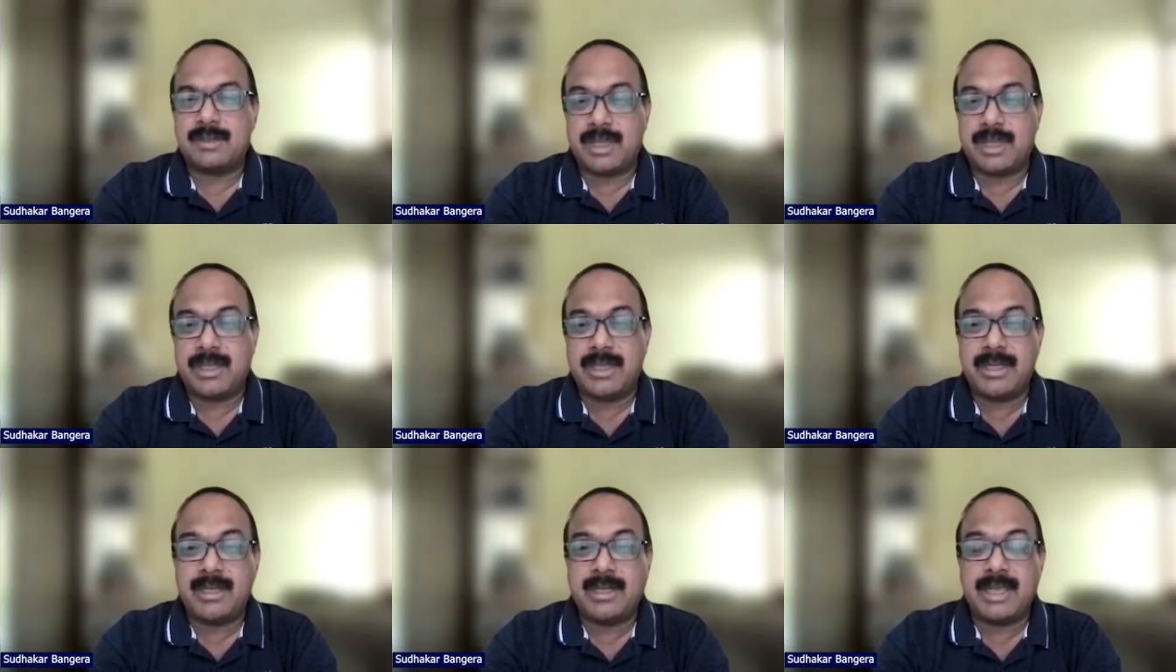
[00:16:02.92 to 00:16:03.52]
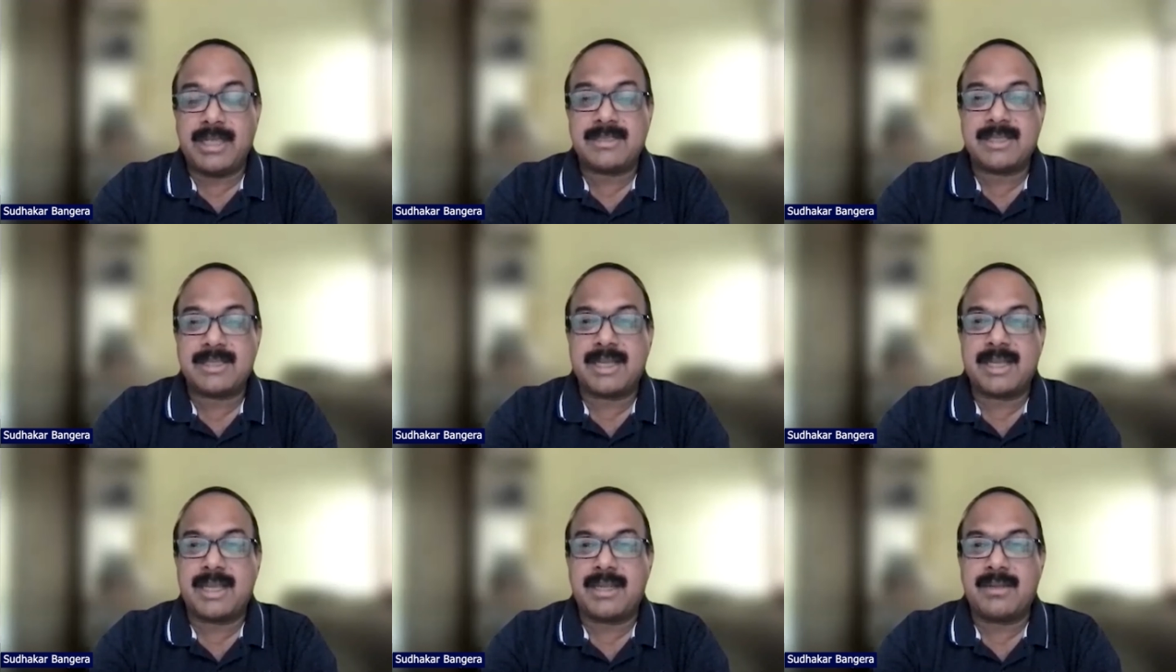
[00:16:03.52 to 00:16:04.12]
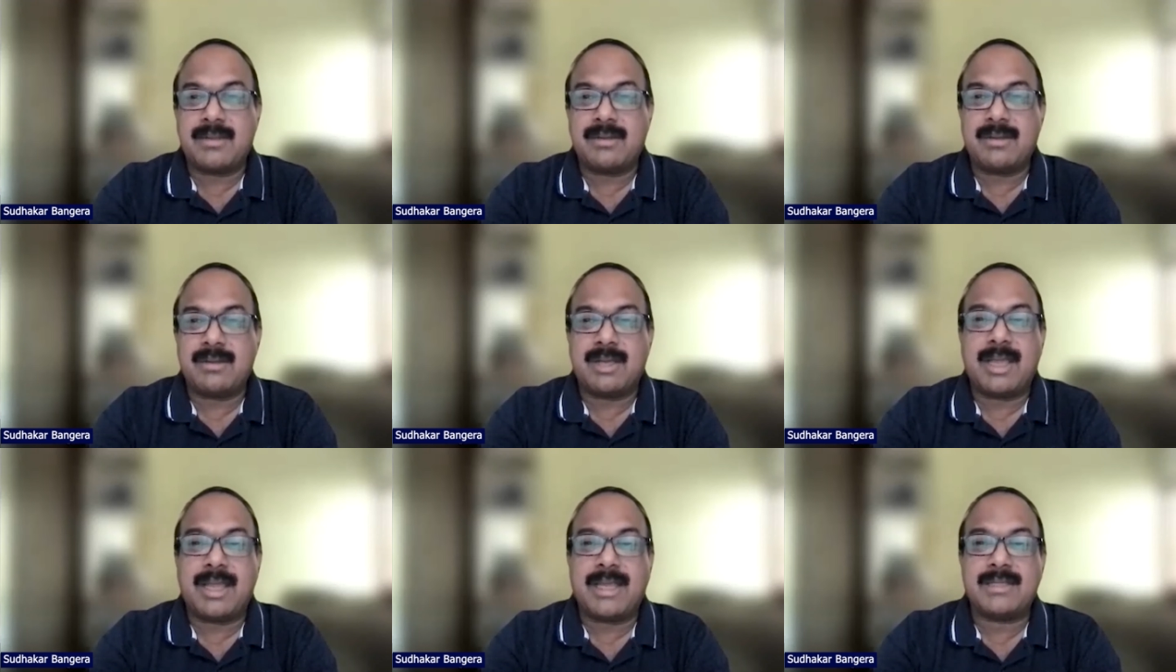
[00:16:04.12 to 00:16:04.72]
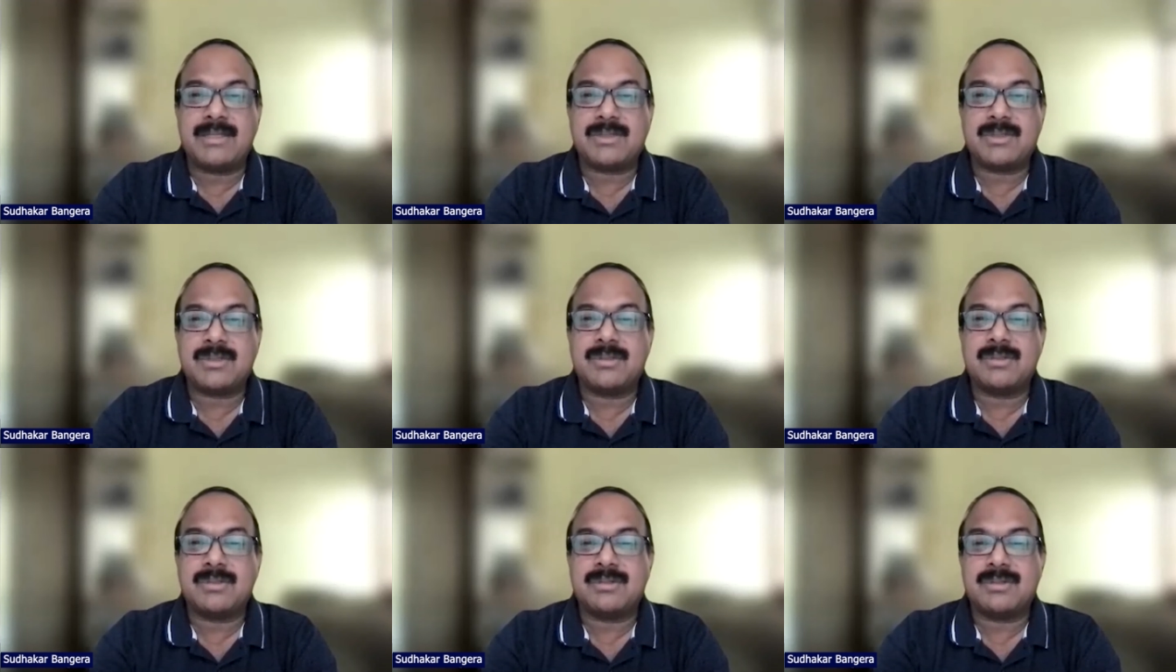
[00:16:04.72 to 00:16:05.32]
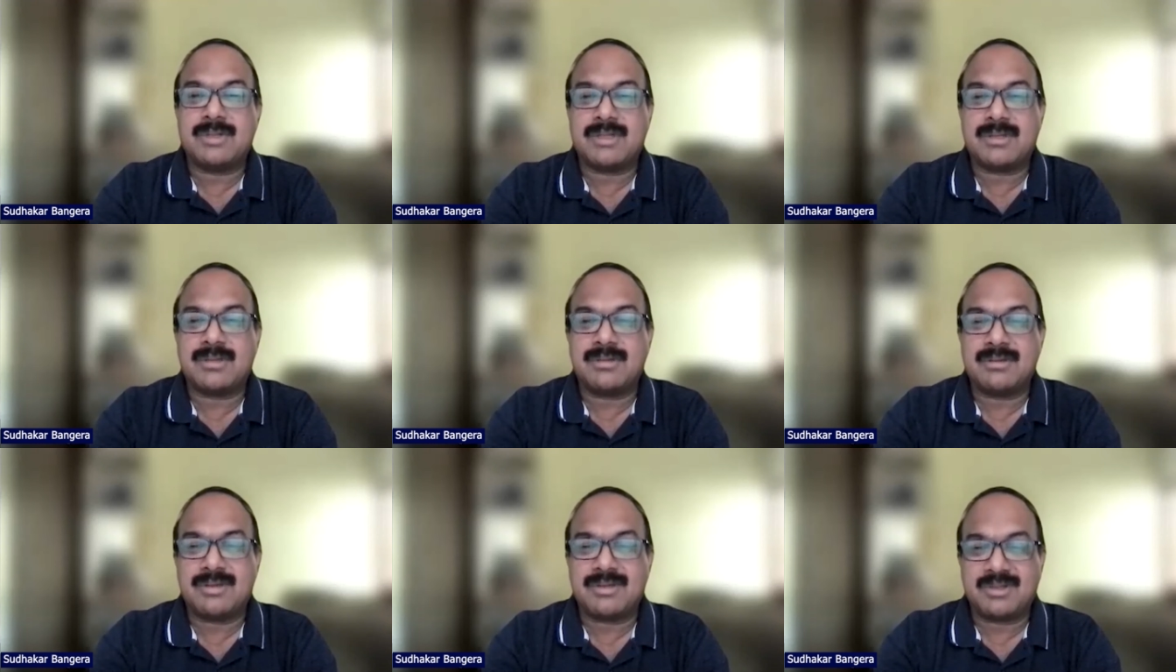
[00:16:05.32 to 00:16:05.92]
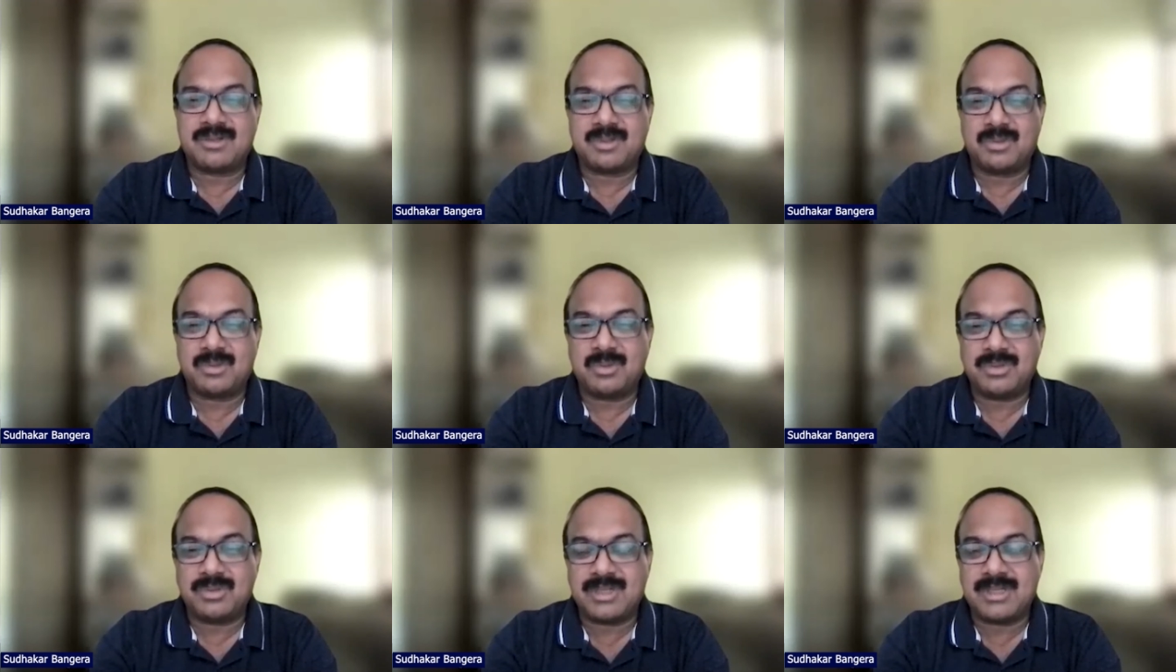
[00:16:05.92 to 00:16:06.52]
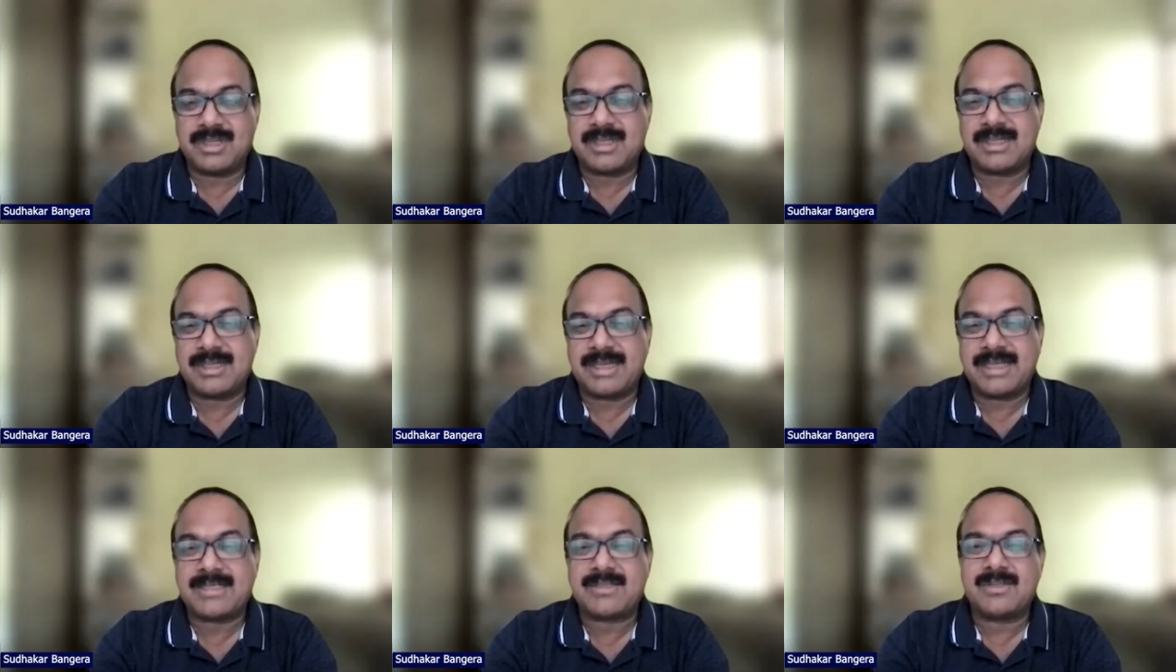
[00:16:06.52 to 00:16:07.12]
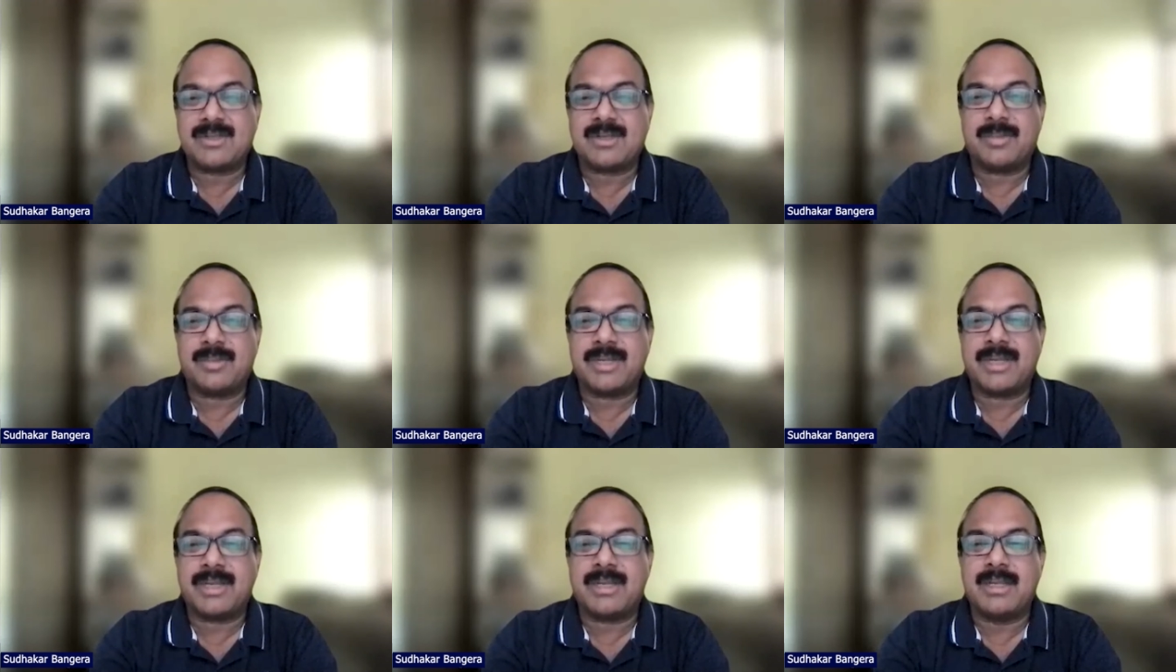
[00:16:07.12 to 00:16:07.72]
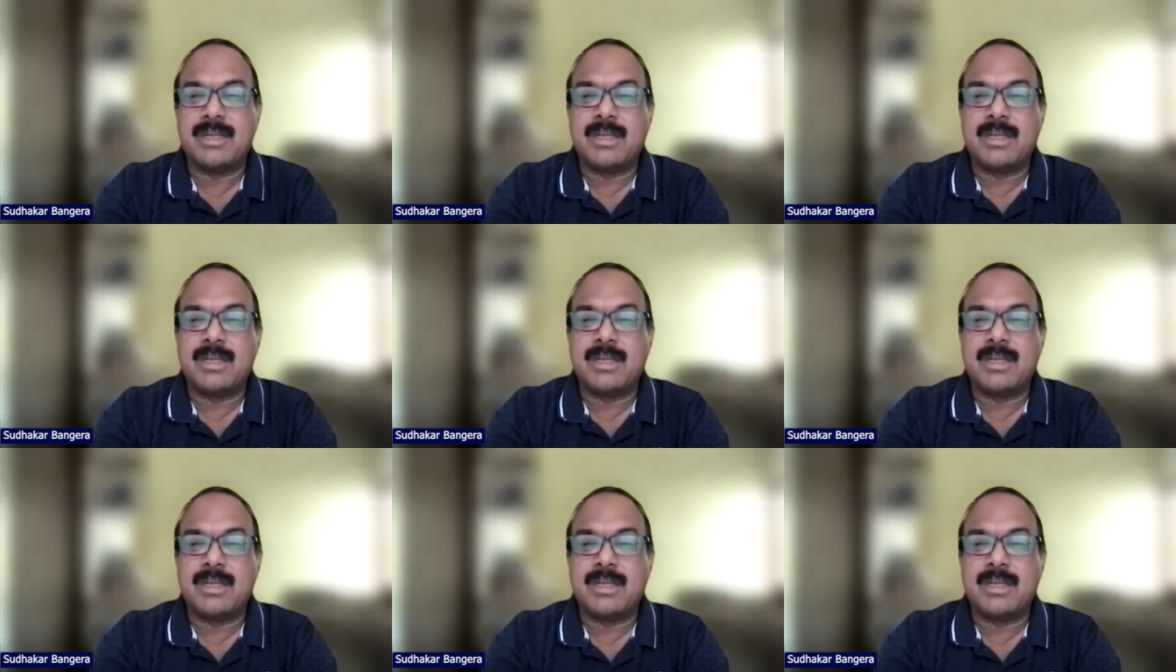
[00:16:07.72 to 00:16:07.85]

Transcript: they need legs and you know hands to you know to do the desk job right